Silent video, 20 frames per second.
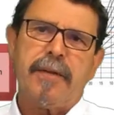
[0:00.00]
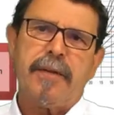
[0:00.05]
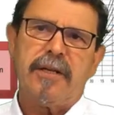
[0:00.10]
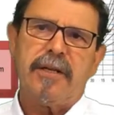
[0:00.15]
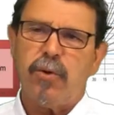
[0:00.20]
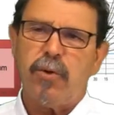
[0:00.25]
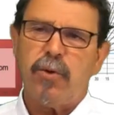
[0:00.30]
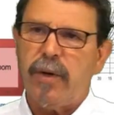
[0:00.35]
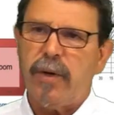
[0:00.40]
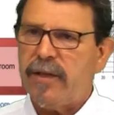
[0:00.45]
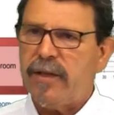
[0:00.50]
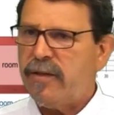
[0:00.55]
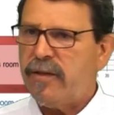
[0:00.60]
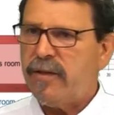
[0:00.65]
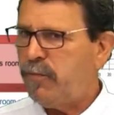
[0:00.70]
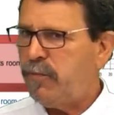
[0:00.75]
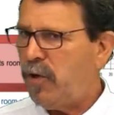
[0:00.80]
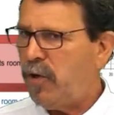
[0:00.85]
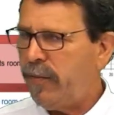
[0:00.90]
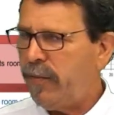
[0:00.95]
So, and
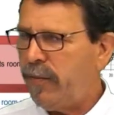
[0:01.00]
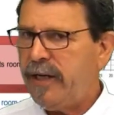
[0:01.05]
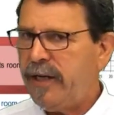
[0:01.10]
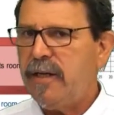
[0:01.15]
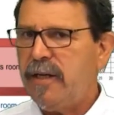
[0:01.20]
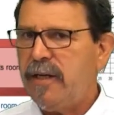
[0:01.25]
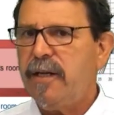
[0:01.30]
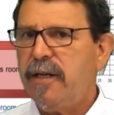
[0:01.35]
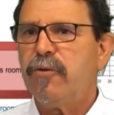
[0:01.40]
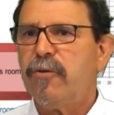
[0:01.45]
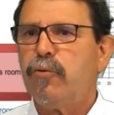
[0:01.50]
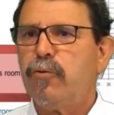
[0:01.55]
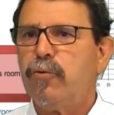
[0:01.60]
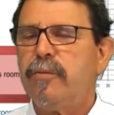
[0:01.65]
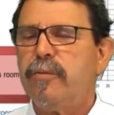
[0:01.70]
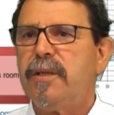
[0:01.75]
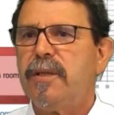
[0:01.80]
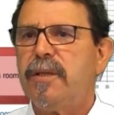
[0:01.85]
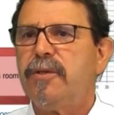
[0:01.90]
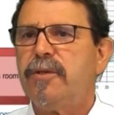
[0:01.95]
permanently the
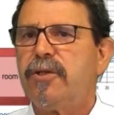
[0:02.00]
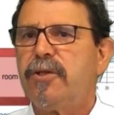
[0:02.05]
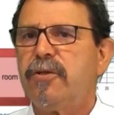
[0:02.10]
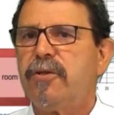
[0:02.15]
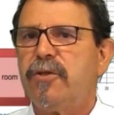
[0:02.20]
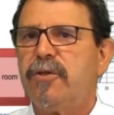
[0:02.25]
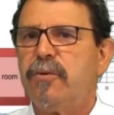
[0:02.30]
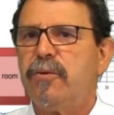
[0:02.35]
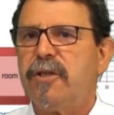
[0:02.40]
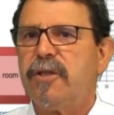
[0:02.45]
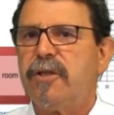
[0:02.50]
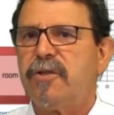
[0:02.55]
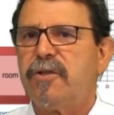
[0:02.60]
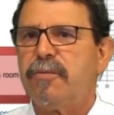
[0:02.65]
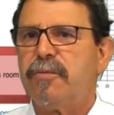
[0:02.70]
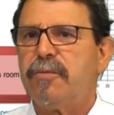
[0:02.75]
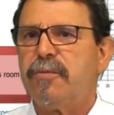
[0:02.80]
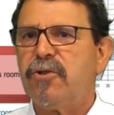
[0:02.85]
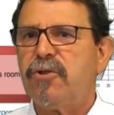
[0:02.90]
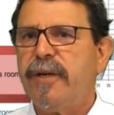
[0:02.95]
room temperature controller is
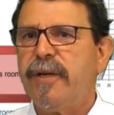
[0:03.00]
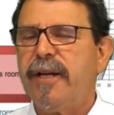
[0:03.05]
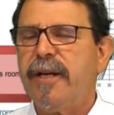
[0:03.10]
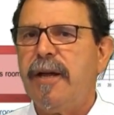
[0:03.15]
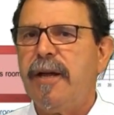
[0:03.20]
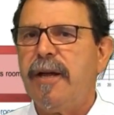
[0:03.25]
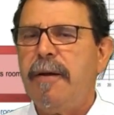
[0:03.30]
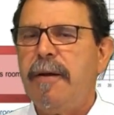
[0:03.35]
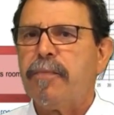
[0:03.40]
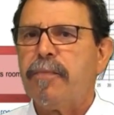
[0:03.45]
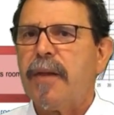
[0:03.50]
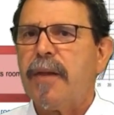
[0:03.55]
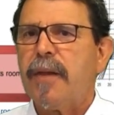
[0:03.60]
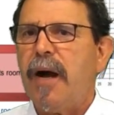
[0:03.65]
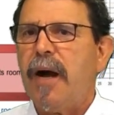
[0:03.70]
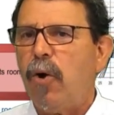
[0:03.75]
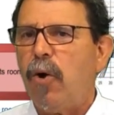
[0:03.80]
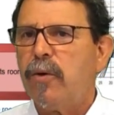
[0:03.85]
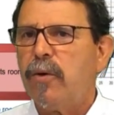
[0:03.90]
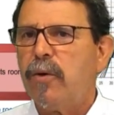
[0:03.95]
measuring
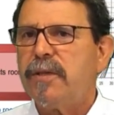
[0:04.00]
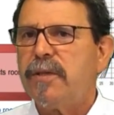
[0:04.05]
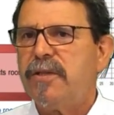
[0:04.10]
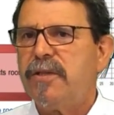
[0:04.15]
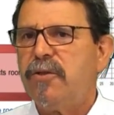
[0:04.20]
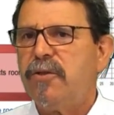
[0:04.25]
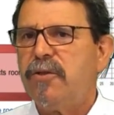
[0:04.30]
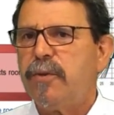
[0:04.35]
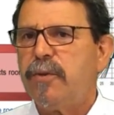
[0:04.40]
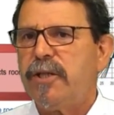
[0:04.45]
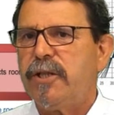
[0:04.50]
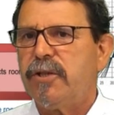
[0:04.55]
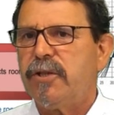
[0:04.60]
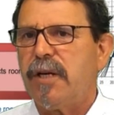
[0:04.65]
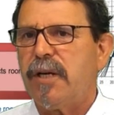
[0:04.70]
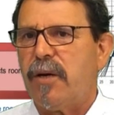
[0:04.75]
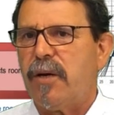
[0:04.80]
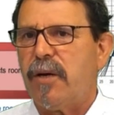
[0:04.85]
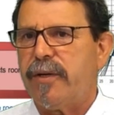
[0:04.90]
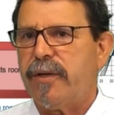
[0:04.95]
how the situation
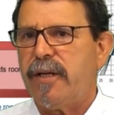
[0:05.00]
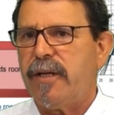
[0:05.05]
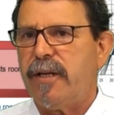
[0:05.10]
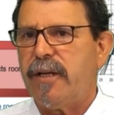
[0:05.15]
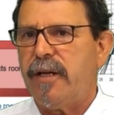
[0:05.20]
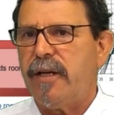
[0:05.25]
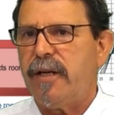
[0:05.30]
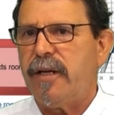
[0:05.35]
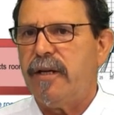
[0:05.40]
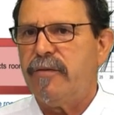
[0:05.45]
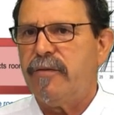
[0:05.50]
currently,